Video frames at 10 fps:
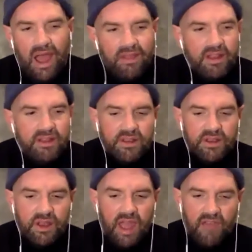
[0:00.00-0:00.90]
I like
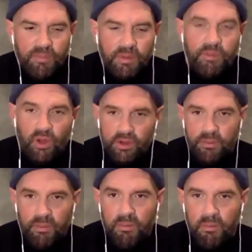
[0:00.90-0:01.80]
to have people
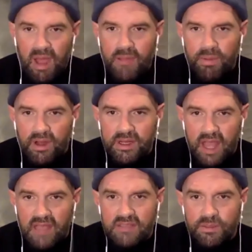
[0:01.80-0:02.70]
on my
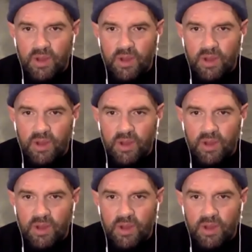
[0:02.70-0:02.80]
podcast,